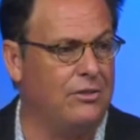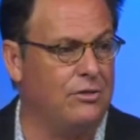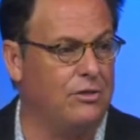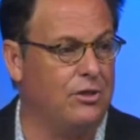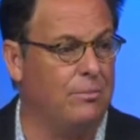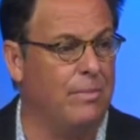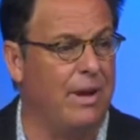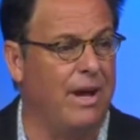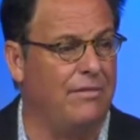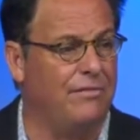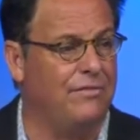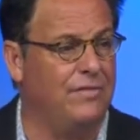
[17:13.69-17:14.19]
There's
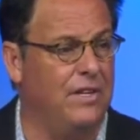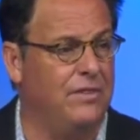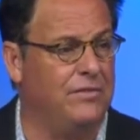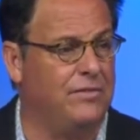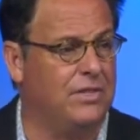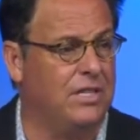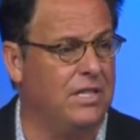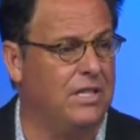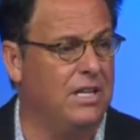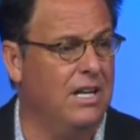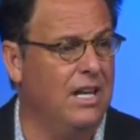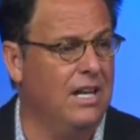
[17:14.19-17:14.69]
about
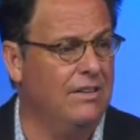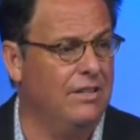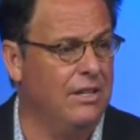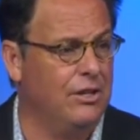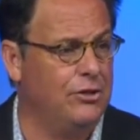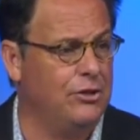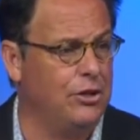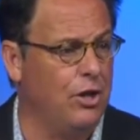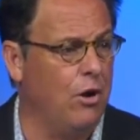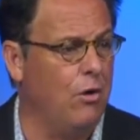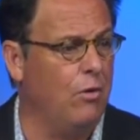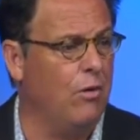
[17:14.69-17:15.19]
50 that
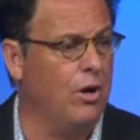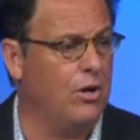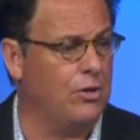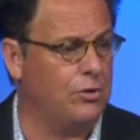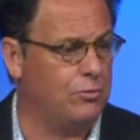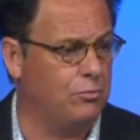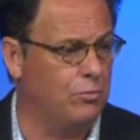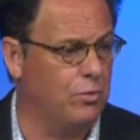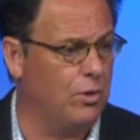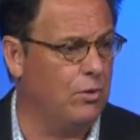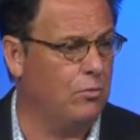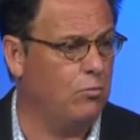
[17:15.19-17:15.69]
show us
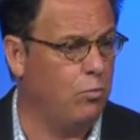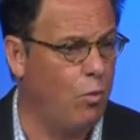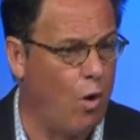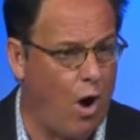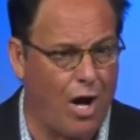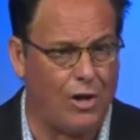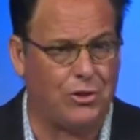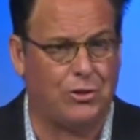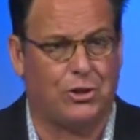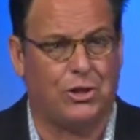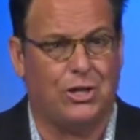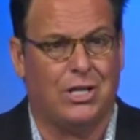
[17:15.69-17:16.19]
we're
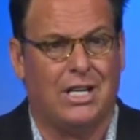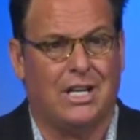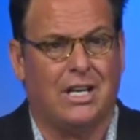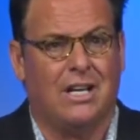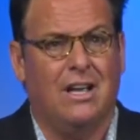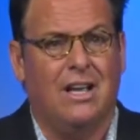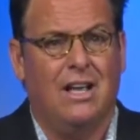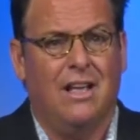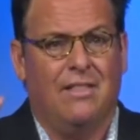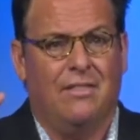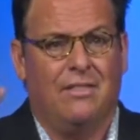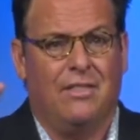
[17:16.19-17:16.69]
watching
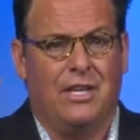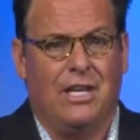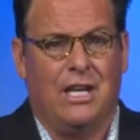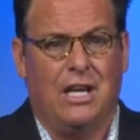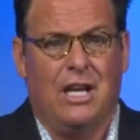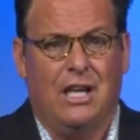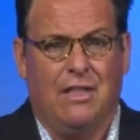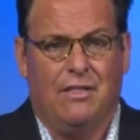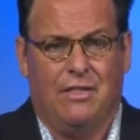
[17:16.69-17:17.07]
the,